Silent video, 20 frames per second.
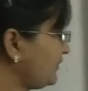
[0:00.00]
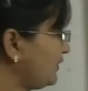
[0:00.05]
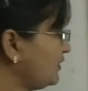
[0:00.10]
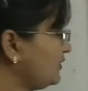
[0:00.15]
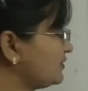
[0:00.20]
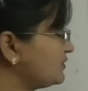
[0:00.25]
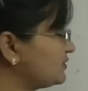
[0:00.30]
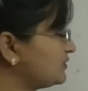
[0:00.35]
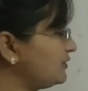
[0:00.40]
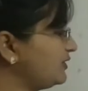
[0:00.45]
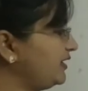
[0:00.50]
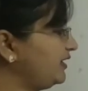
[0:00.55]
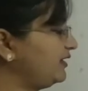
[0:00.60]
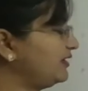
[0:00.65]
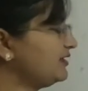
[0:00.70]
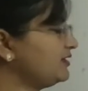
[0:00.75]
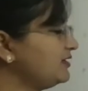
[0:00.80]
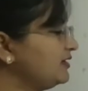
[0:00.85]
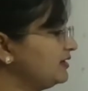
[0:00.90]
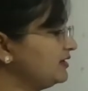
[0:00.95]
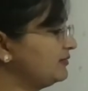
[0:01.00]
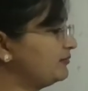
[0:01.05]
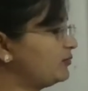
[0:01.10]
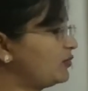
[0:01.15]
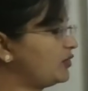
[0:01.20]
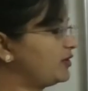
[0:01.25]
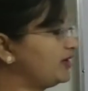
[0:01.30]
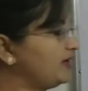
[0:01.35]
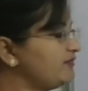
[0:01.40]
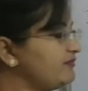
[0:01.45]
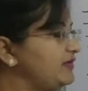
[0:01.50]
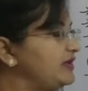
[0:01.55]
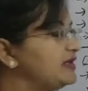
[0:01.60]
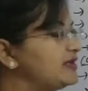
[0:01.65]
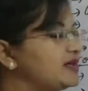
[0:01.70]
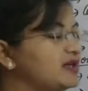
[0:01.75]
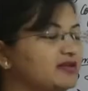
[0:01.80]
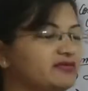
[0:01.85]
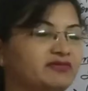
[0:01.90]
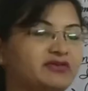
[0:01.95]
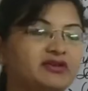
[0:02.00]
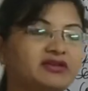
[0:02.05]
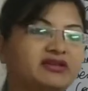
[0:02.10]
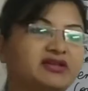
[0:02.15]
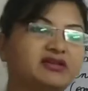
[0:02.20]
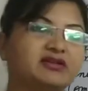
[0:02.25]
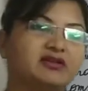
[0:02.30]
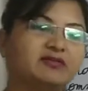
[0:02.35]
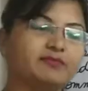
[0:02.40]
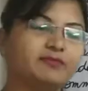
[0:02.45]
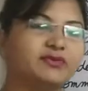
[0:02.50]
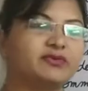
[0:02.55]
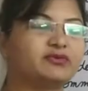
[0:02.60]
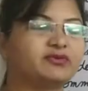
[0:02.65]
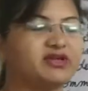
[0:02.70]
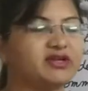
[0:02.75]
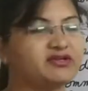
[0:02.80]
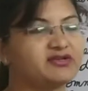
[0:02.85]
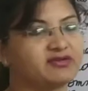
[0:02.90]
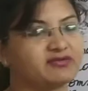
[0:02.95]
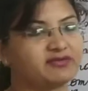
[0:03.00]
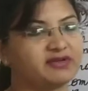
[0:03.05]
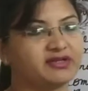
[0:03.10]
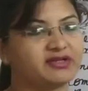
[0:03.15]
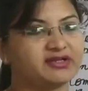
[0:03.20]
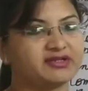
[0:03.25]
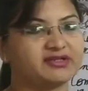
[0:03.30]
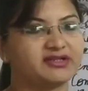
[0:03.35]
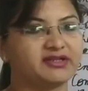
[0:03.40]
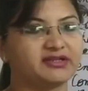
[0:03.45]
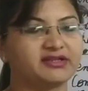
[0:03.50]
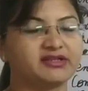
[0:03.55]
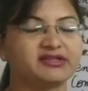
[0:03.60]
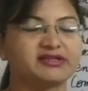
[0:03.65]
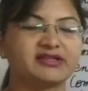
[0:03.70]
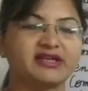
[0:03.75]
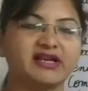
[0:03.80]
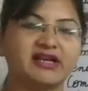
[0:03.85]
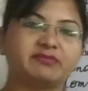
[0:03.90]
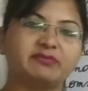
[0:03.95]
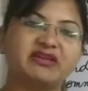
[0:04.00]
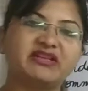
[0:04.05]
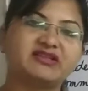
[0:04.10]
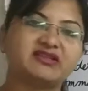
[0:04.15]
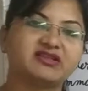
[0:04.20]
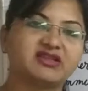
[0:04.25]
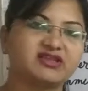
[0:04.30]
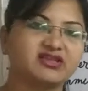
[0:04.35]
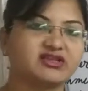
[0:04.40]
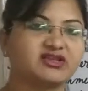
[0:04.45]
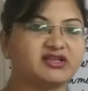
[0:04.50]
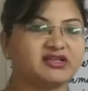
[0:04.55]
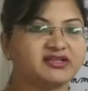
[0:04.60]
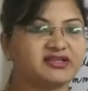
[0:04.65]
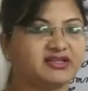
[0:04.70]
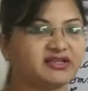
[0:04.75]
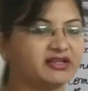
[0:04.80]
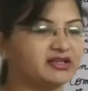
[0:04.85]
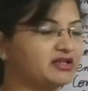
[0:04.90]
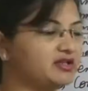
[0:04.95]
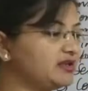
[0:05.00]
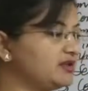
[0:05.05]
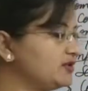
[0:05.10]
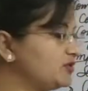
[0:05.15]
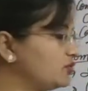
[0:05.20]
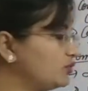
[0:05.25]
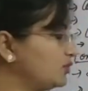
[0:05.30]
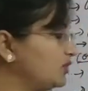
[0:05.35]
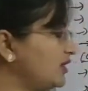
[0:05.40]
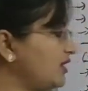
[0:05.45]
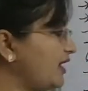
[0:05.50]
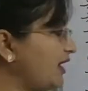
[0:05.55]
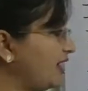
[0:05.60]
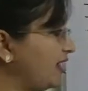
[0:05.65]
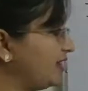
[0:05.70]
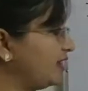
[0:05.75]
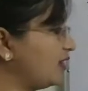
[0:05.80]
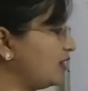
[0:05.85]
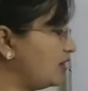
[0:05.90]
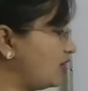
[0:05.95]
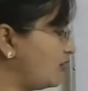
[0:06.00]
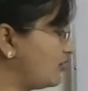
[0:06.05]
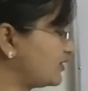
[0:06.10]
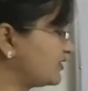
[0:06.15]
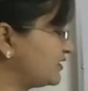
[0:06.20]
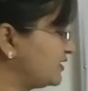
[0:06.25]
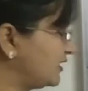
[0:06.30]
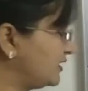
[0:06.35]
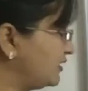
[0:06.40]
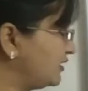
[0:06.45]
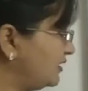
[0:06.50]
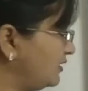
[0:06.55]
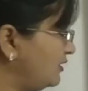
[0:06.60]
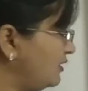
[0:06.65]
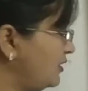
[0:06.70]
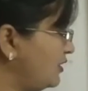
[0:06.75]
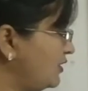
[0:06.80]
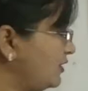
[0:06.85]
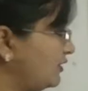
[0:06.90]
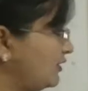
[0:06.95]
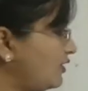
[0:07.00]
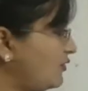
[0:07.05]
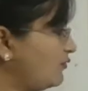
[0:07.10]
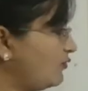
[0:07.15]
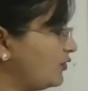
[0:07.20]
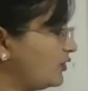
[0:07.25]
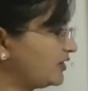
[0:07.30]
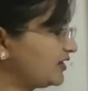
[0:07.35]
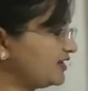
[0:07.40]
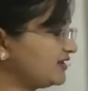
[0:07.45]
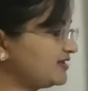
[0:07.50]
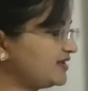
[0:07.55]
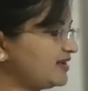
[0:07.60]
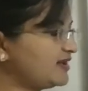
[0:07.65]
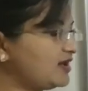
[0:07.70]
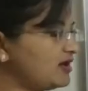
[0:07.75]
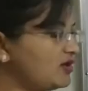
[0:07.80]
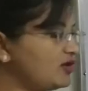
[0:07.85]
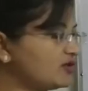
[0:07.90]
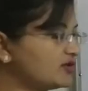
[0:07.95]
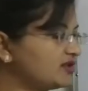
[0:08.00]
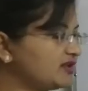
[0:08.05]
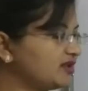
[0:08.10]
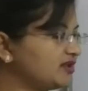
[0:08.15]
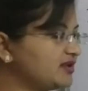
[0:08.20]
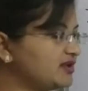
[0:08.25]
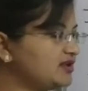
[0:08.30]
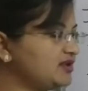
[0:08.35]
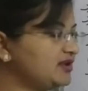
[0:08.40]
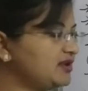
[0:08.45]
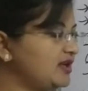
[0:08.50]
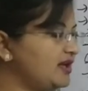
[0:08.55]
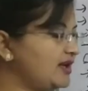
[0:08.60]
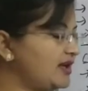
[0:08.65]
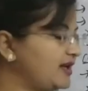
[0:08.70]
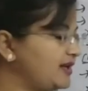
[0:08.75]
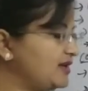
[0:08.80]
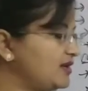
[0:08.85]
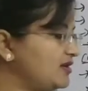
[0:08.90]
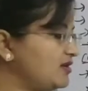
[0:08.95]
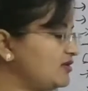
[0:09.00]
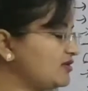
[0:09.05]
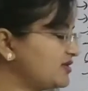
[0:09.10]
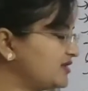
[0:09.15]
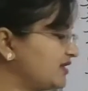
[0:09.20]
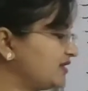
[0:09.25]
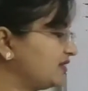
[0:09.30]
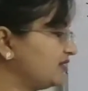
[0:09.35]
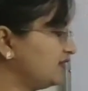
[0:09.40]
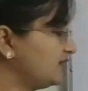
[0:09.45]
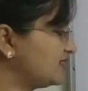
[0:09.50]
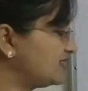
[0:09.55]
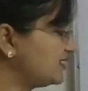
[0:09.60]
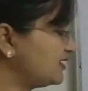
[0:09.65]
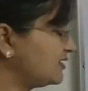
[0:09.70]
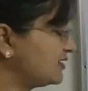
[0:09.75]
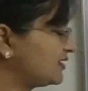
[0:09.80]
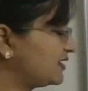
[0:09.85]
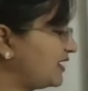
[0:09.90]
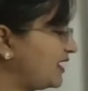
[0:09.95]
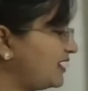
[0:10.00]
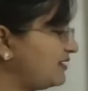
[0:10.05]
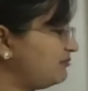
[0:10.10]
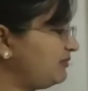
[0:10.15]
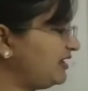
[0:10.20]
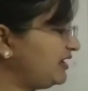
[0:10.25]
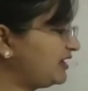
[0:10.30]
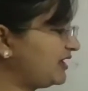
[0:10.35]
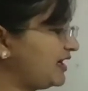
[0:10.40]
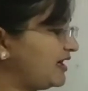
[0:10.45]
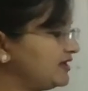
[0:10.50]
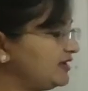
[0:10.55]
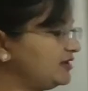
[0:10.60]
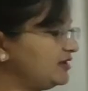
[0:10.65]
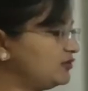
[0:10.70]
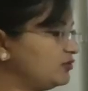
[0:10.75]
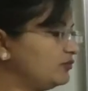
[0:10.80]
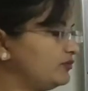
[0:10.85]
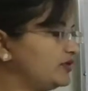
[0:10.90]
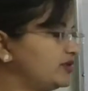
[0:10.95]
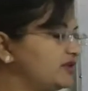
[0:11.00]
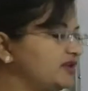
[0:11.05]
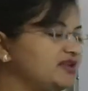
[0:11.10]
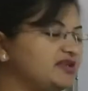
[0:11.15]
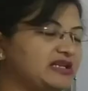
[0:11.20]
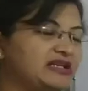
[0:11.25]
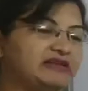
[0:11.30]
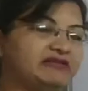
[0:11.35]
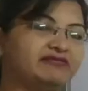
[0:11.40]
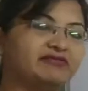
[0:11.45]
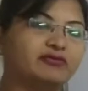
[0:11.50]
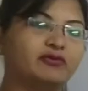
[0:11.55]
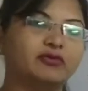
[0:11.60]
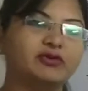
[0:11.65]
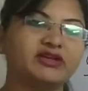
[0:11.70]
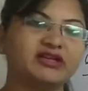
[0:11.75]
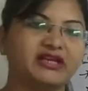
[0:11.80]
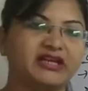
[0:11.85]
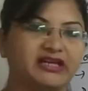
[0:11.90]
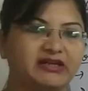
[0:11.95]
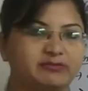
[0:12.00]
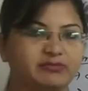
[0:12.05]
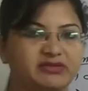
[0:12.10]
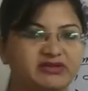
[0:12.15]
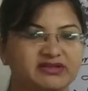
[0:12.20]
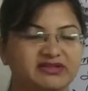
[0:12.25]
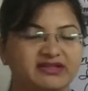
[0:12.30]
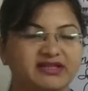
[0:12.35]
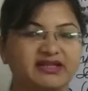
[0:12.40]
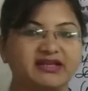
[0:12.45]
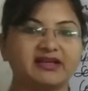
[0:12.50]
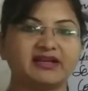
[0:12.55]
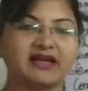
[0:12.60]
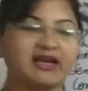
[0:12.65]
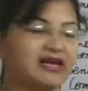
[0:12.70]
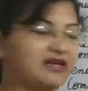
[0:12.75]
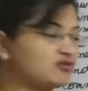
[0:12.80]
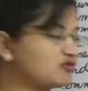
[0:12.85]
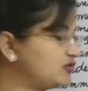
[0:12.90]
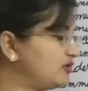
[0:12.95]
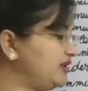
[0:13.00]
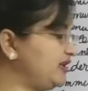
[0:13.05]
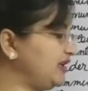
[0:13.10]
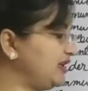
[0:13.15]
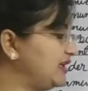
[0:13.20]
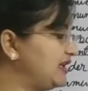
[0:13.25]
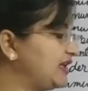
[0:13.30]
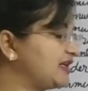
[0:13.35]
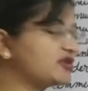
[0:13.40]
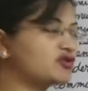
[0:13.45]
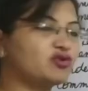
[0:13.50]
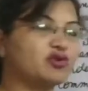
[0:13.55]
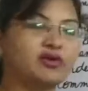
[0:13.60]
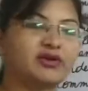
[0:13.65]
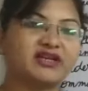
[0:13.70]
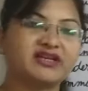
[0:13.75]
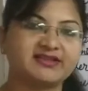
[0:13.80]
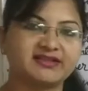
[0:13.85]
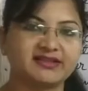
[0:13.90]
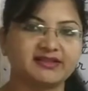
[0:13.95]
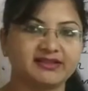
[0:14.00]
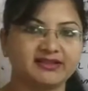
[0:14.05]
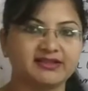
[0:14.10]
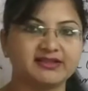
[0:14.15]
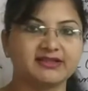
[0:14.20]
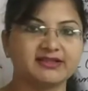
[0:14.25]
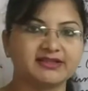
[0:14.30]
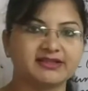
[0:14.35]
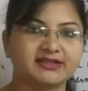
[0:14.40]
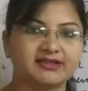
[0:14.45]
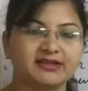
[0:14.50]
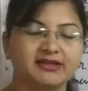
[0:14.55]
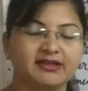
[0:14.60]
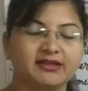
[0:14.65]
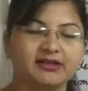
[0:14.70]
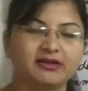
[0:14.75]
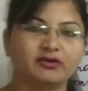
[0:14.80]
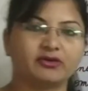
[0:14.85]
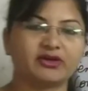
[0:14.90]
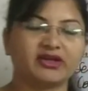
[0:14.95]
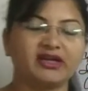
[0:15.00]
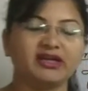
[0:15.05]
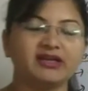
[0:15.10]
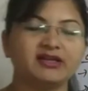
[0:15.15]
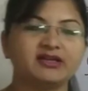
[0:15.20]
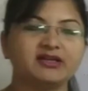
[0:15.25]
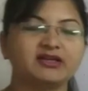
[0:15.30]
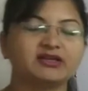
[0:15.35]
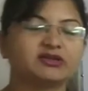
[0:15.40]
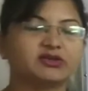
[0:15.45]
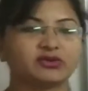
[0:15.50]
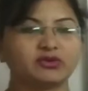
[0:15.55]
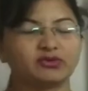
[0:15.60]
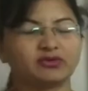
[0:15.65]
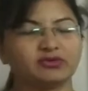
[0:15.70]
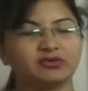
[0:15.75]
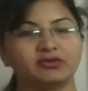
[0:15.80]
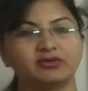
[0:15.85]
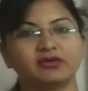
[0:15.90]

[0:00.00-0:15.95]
so here modem will convert the computer generated signals, that means digital signal, into the analog signal. Now what is analog signal? Analog signals can be carried over the telephone cables. They are actually electronic signals. Okay, so